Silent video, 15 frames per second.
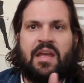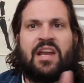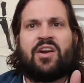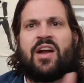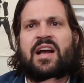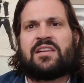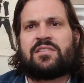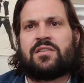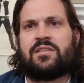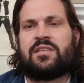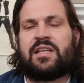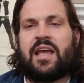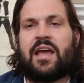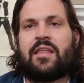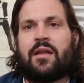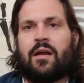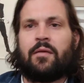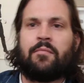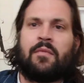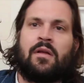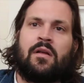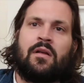interact together.
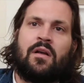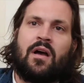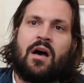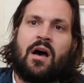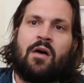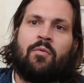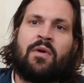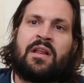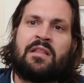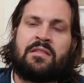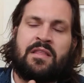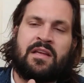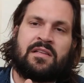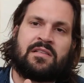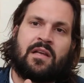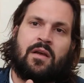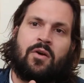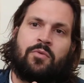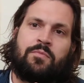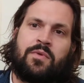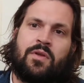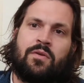One of the things I
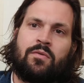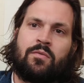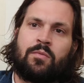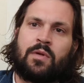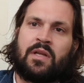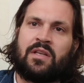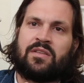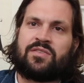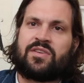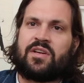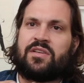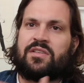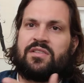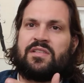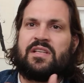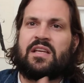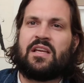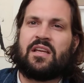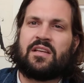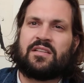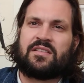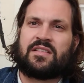hope you can start to
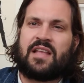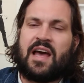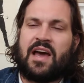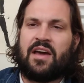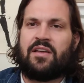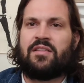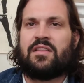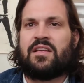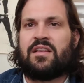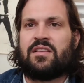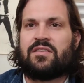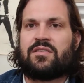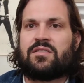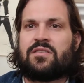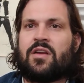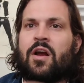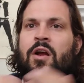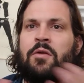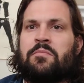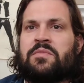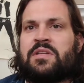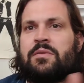see is that these
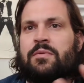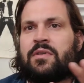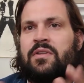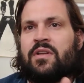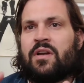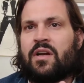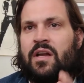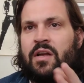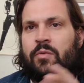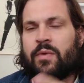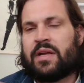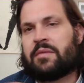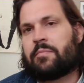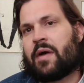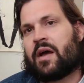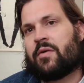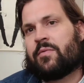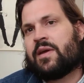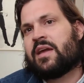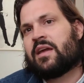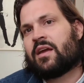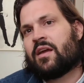terms that we're learning week by
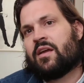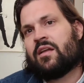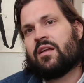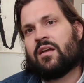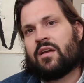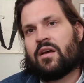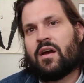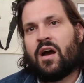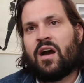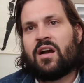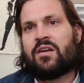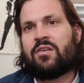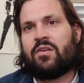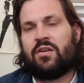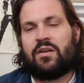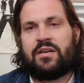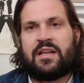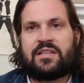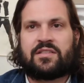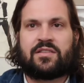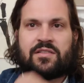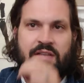week aren't
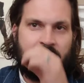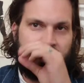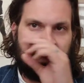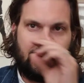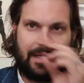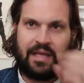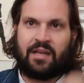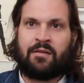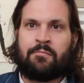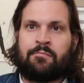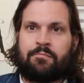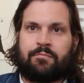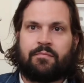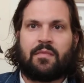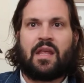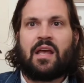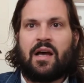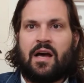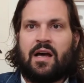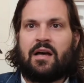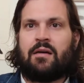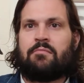necessarily
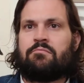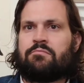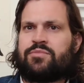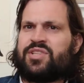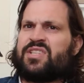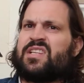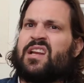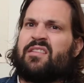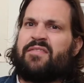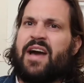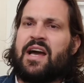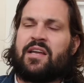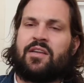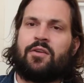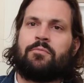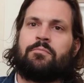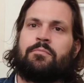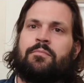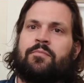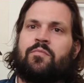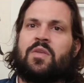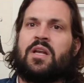just in a vacuum.
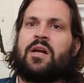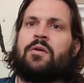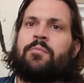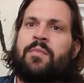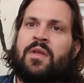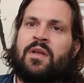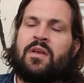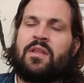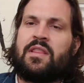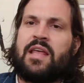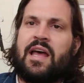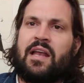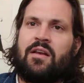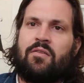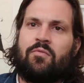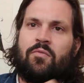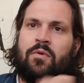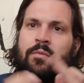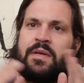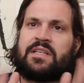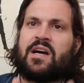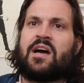That
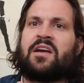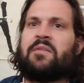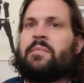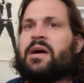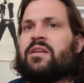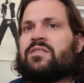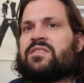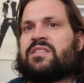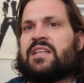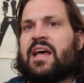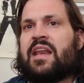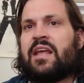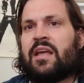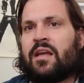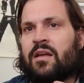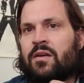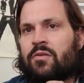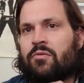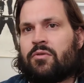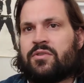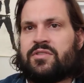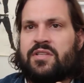when we talk about setting
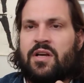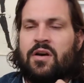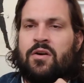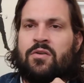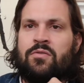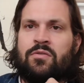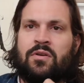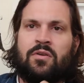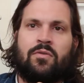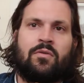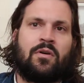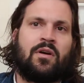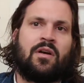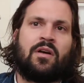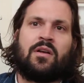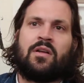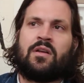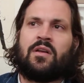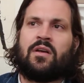or tone or